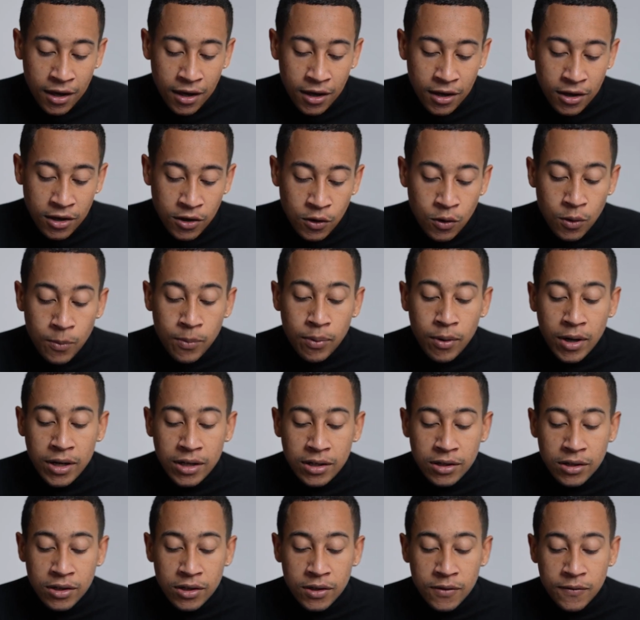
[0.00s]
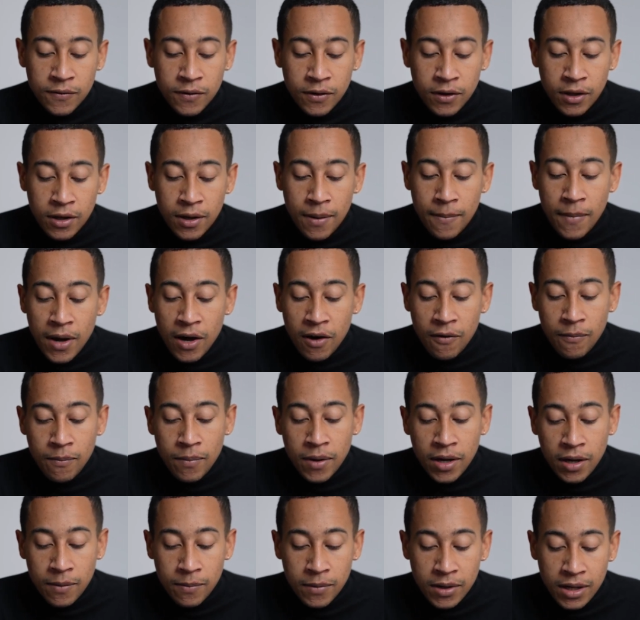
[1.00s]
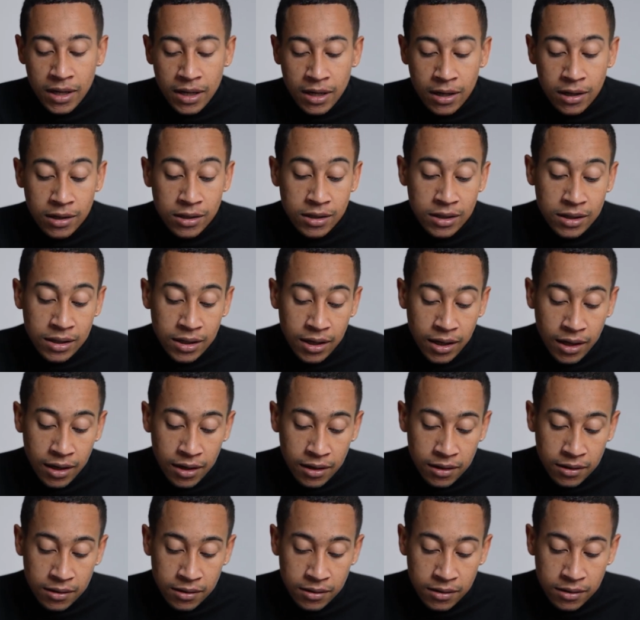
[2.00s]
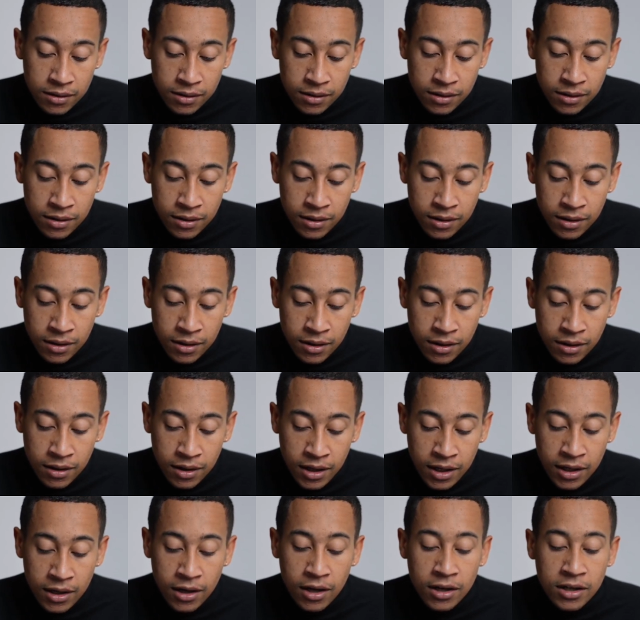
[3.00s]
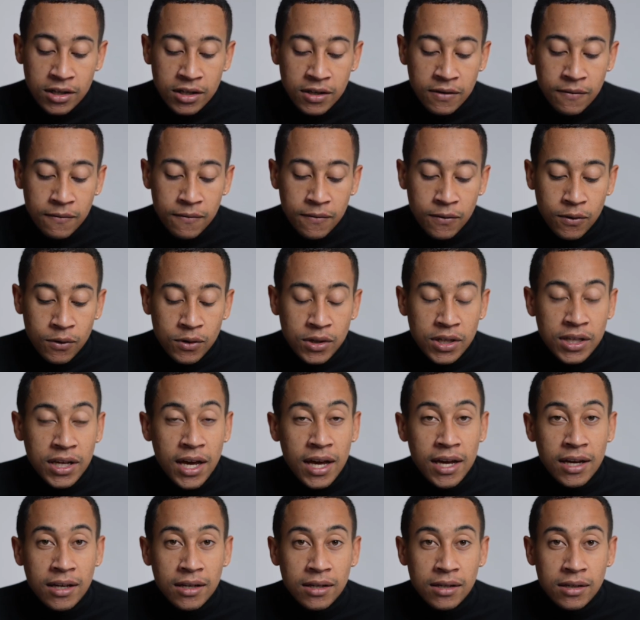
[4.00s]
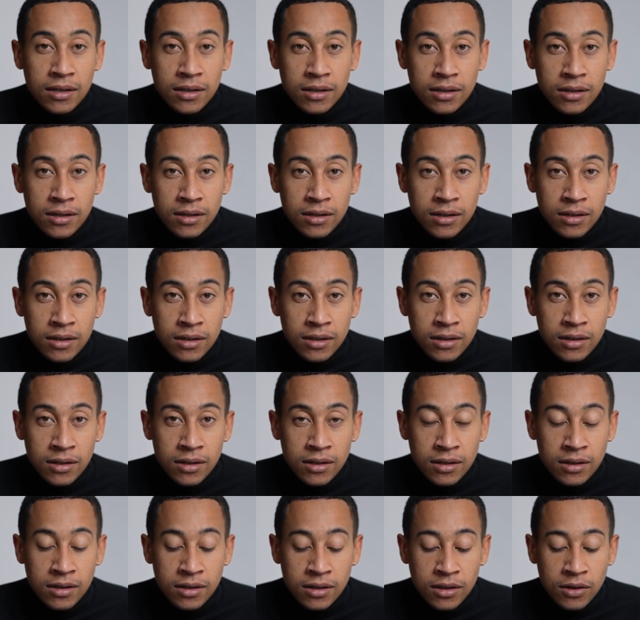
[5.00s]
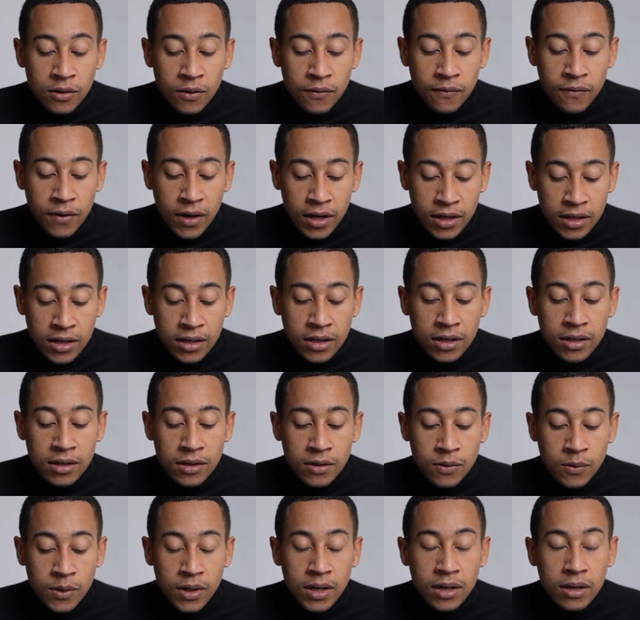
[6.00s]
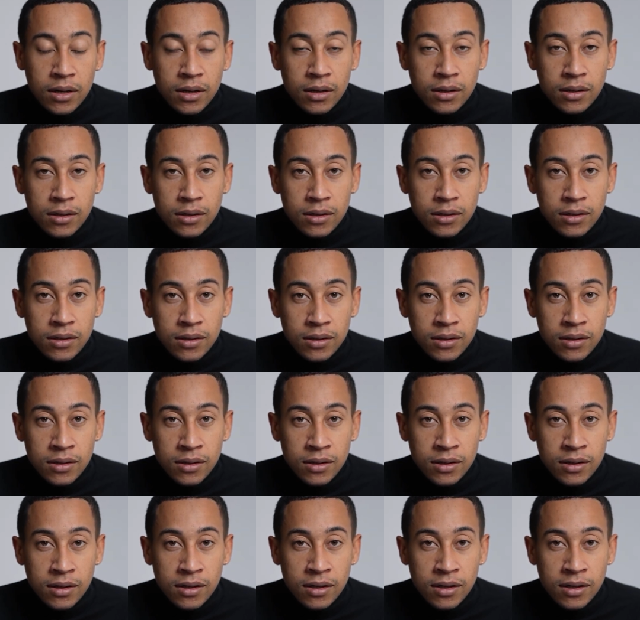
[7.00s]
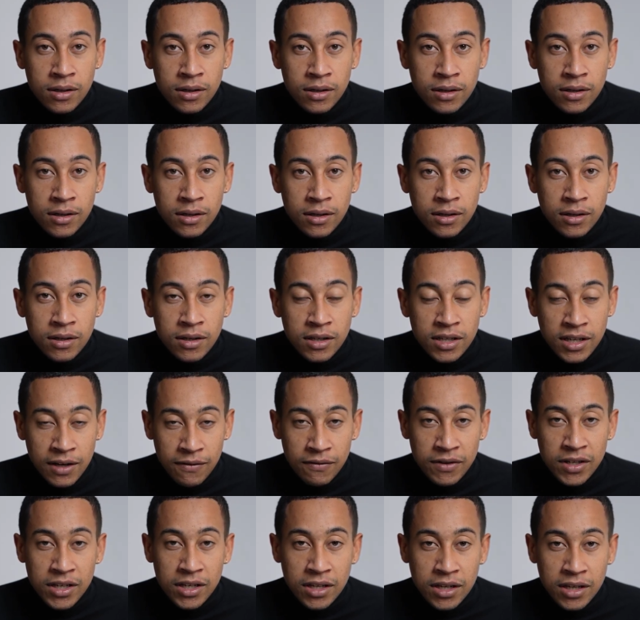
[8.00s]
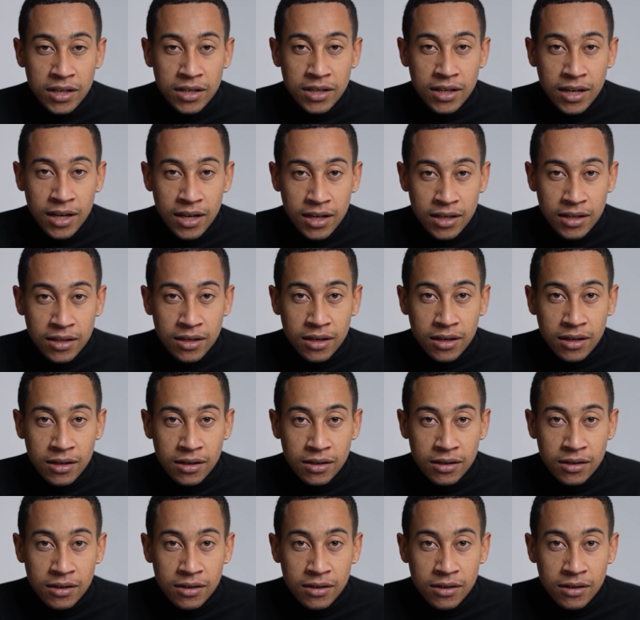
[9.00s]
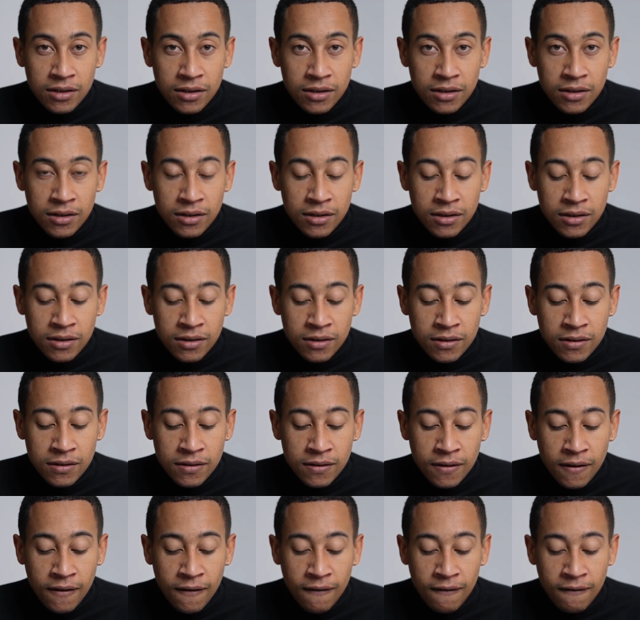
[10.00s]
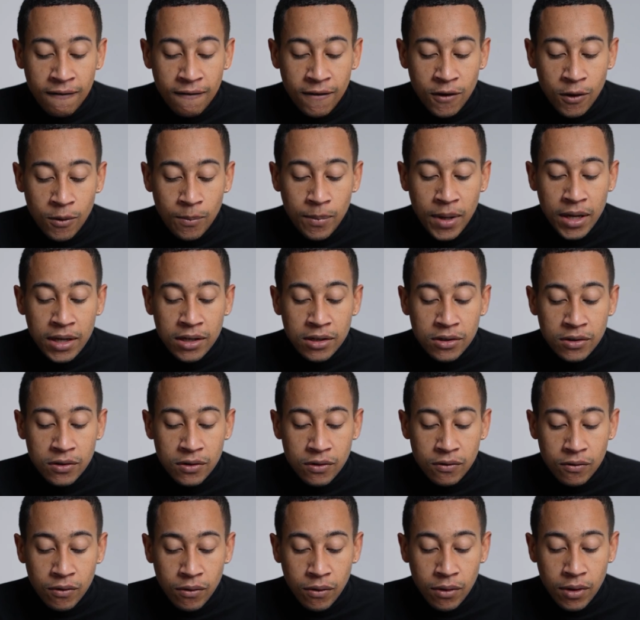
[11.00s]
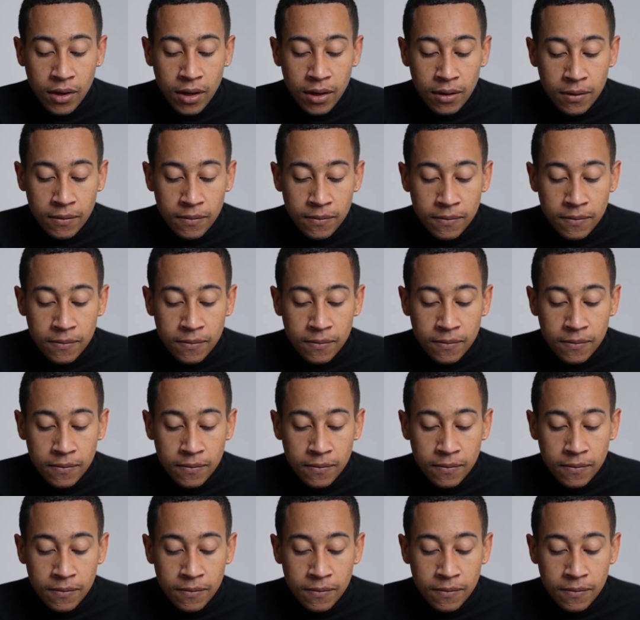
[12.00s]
you oppressed us for the amount of pigment in our skin. In 1948, you invited us to England. 70 years later, your patience grew thin.